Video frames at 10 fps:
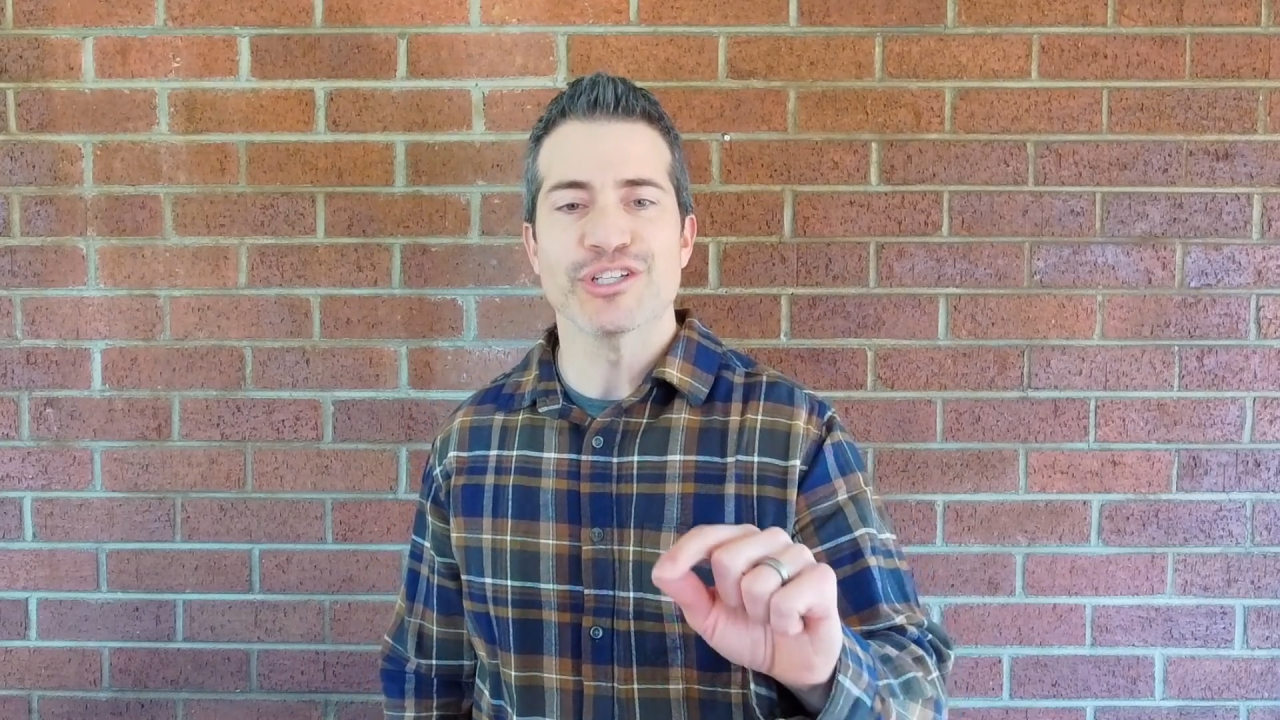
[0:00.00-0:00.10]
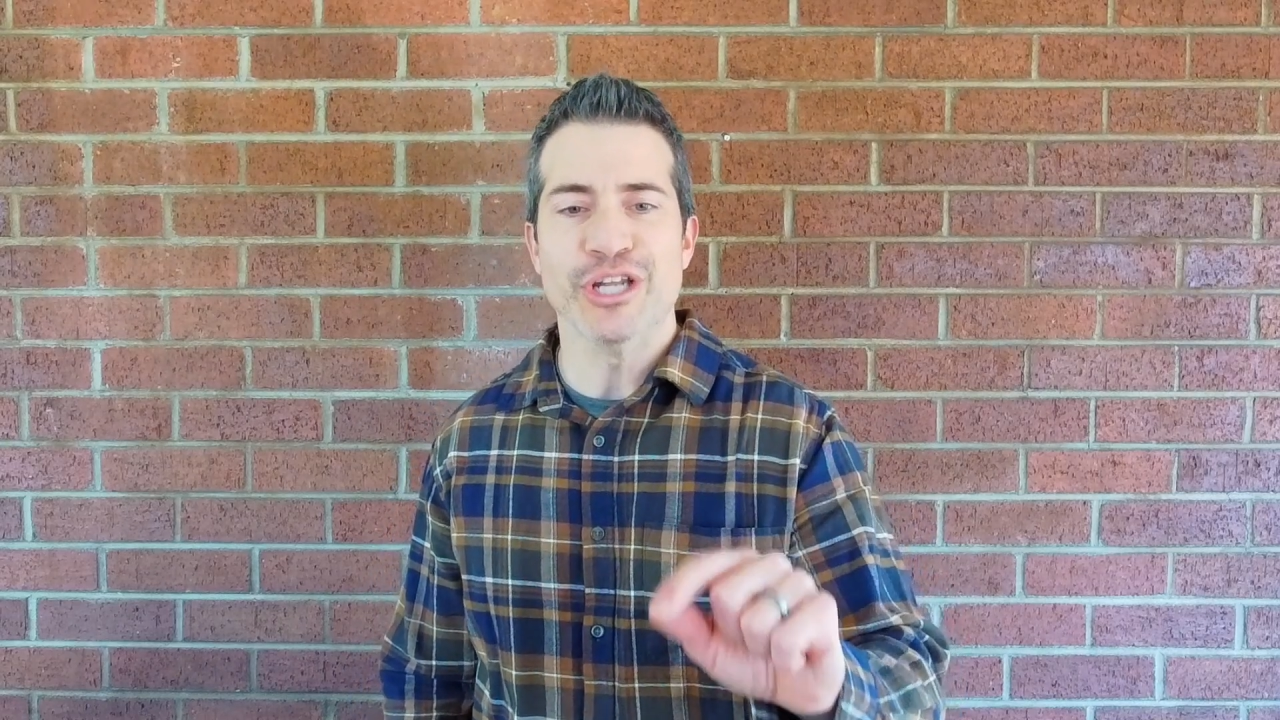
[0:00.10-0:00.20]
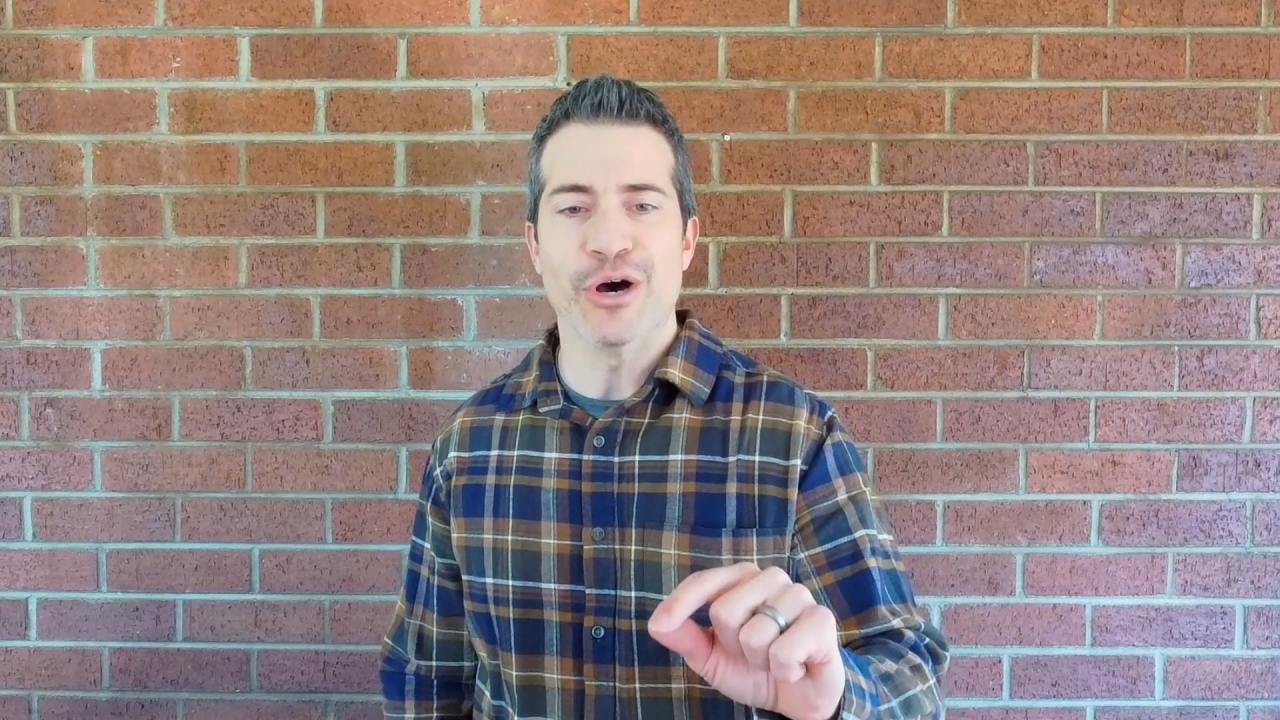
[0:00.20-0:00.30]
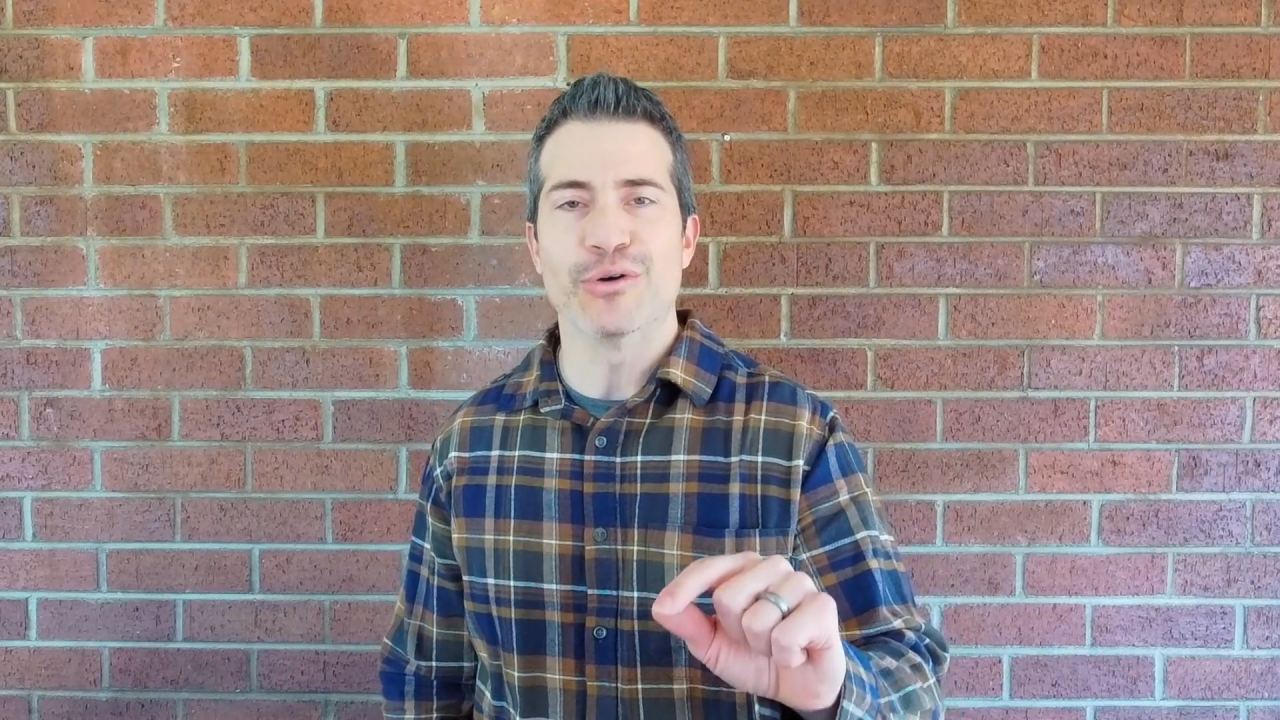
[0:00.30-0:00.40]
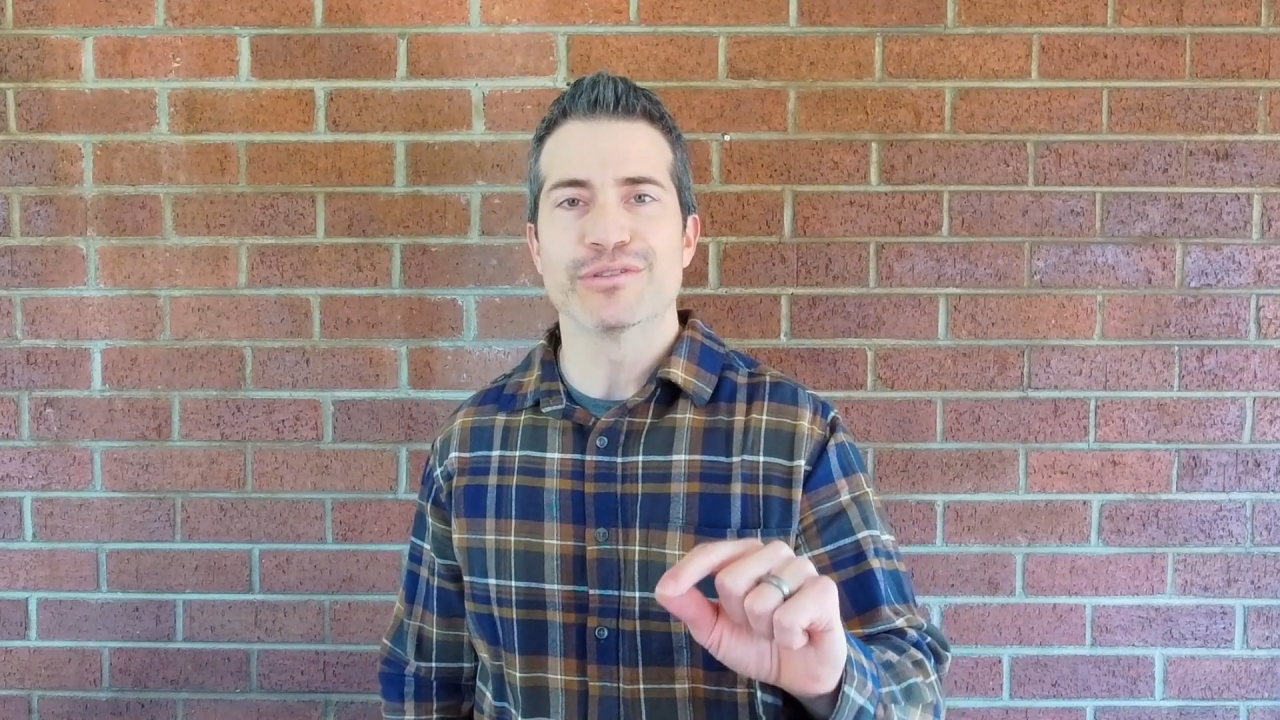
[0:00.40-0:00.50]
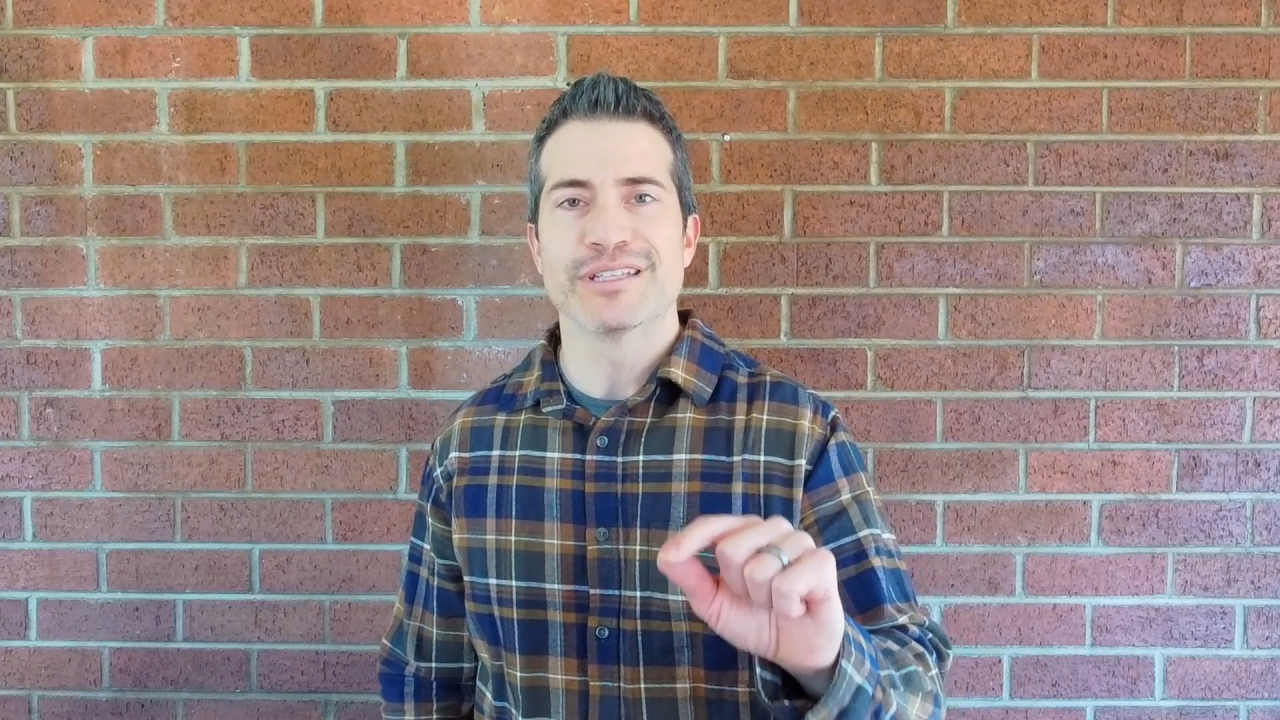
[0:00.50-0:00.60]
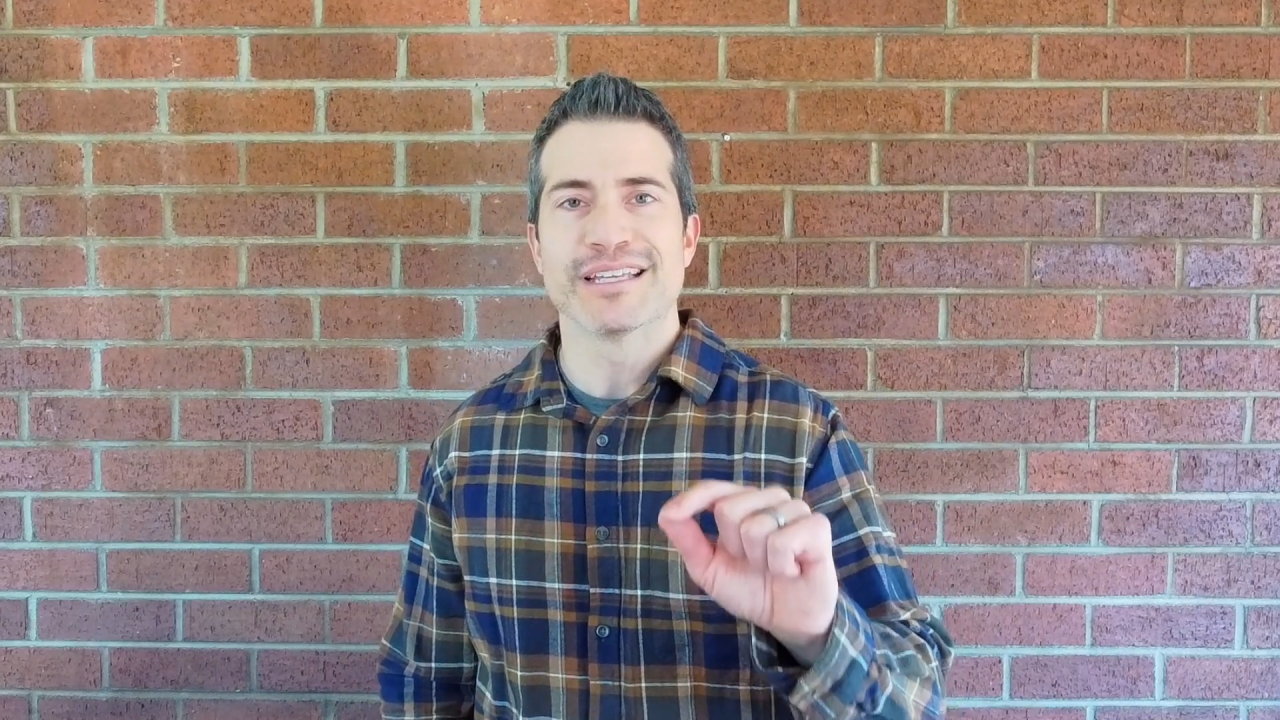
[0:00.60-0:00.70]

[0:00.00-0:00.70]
note